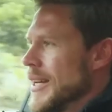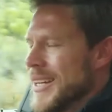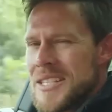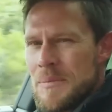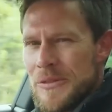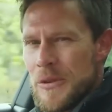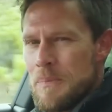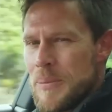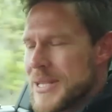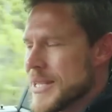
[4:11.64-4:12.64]
It is a bit of a
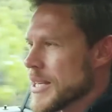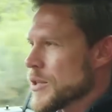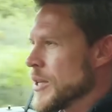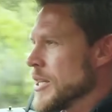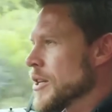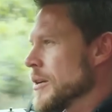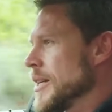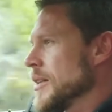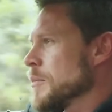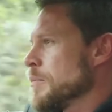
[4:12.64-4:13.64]
pity that we don't
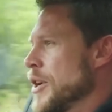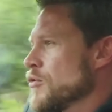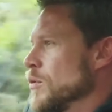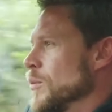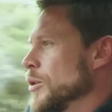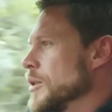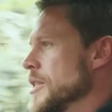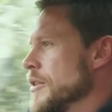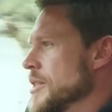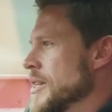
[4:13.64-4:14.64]
get the petrol models
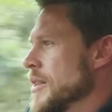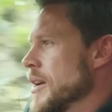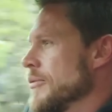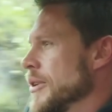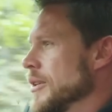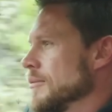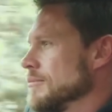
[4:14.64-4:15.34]
here in South Africa.